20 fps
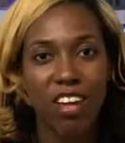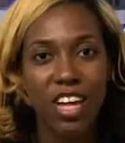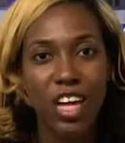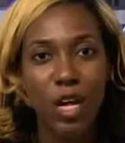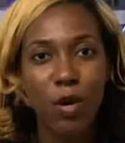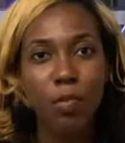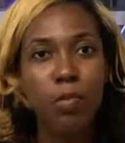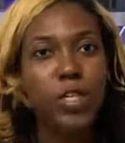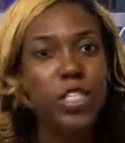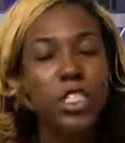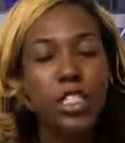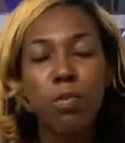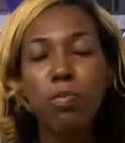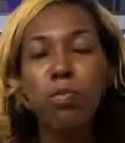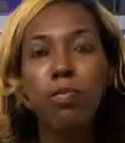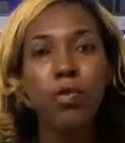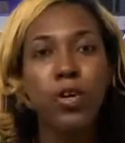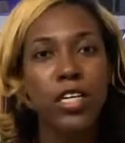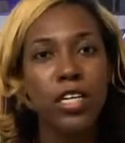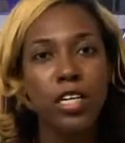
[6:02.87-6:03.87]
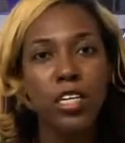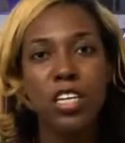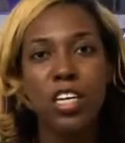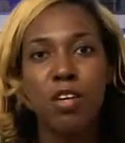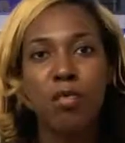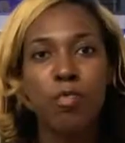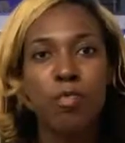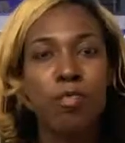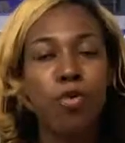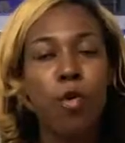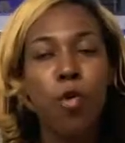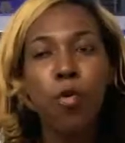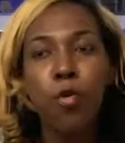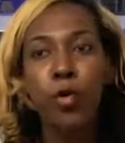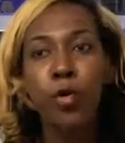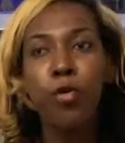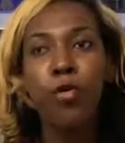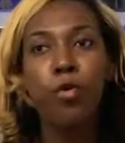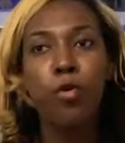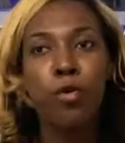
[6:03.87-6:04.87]
What's the point in keep
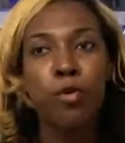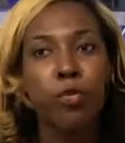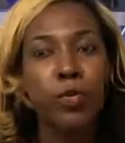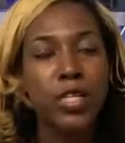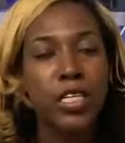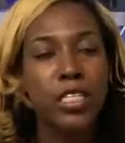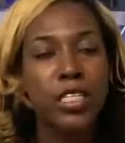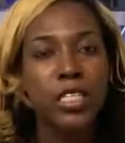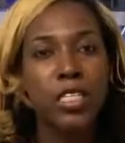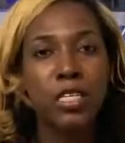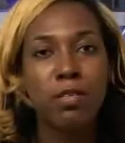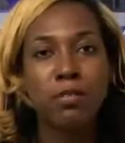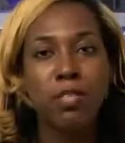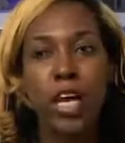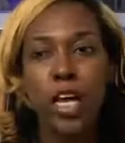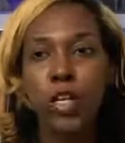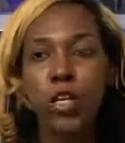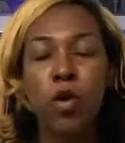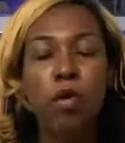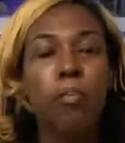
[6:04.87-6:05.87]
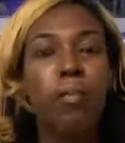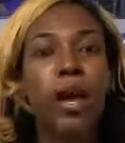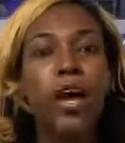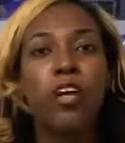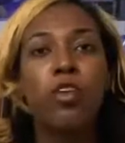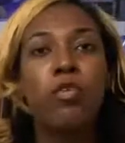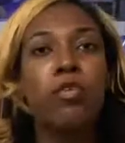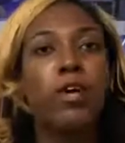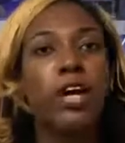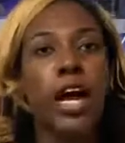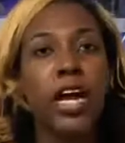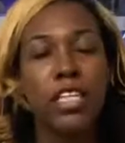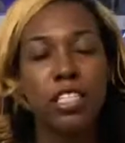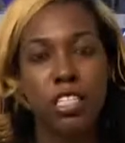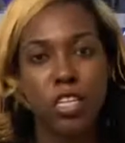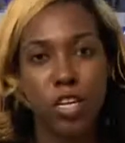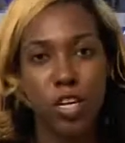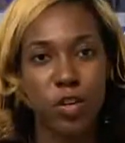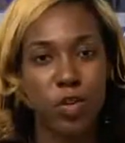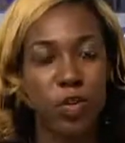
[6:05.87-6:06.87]
going on when it seems like no matter where I
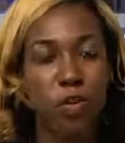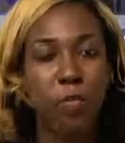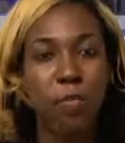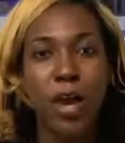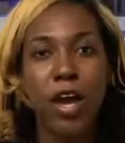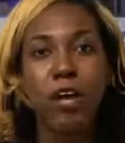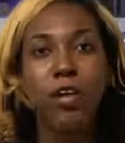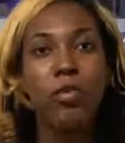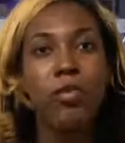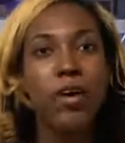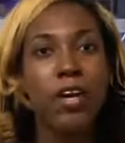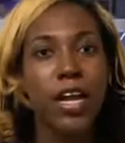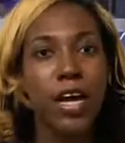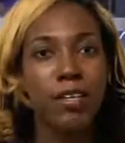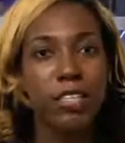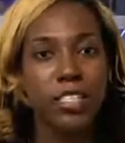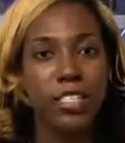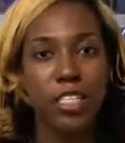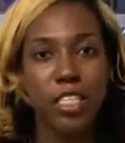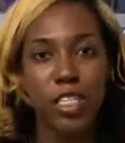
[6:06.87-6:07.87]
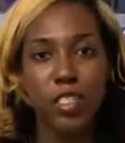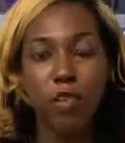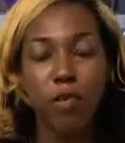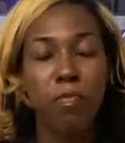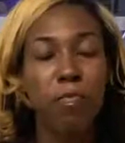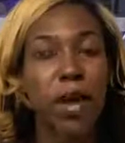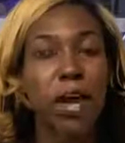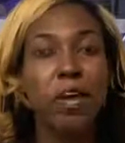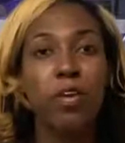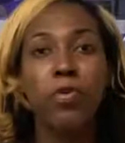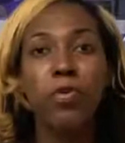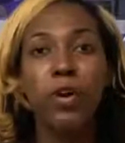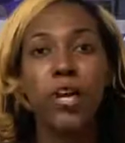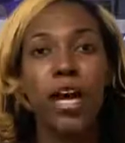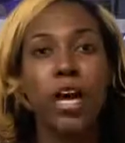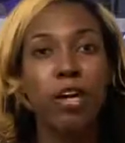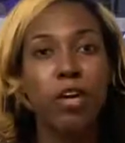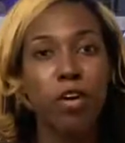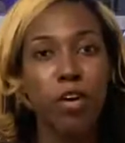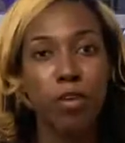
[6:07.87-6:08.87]
turn, no matter what I see, no matter what
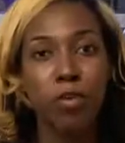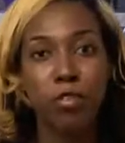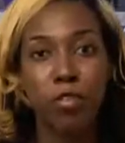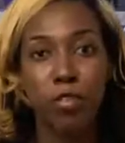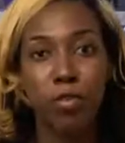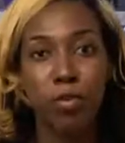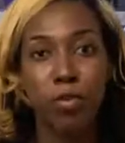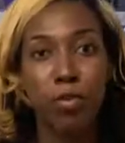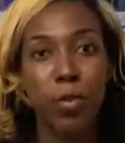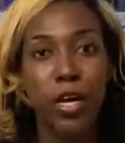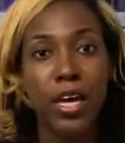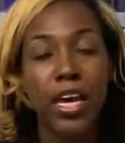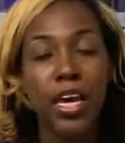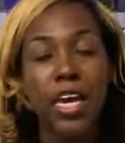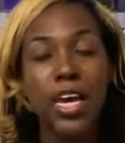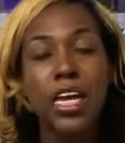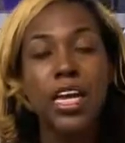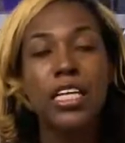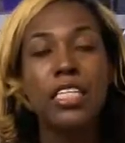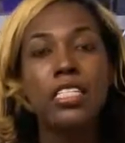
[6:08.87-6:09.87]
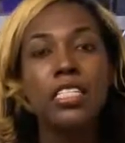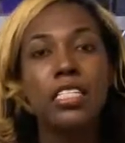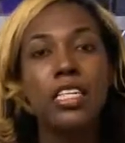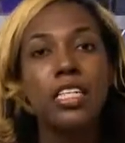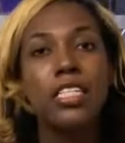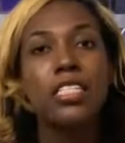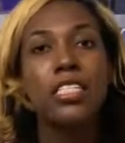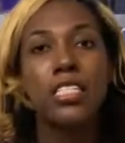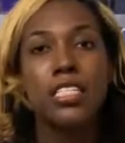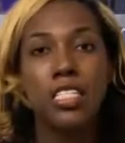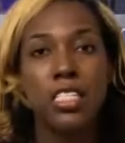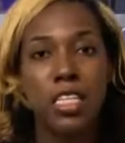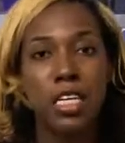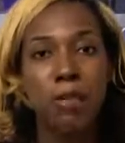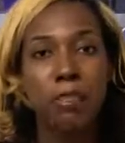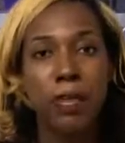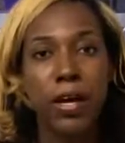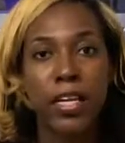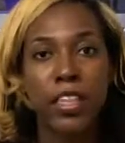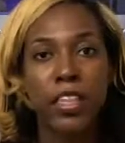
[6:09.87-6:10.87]
I go through, it doesn't seem
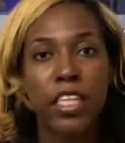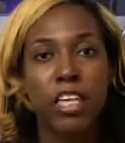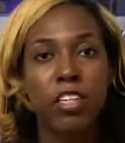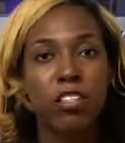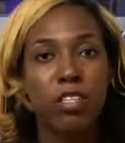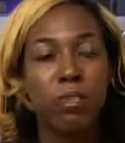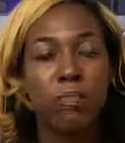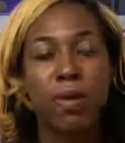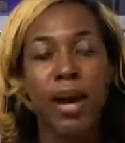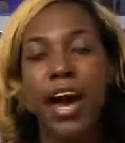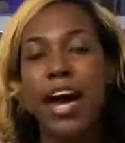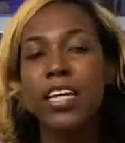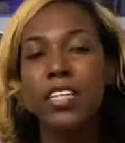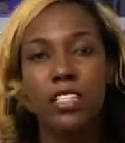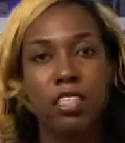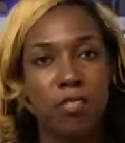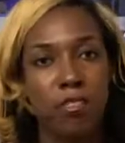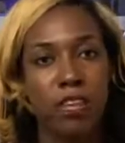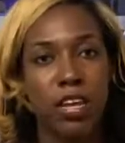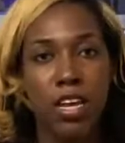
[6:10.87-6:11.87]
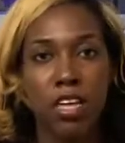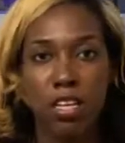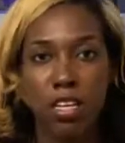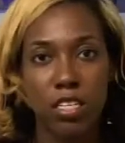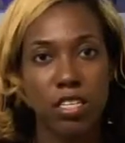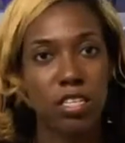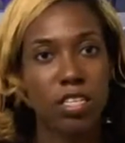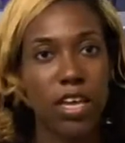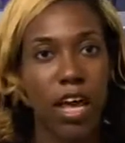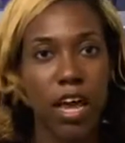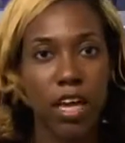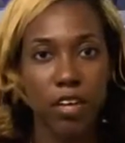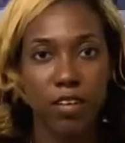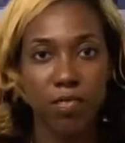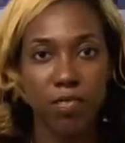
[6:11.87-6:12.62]
like there's a positive end in sight.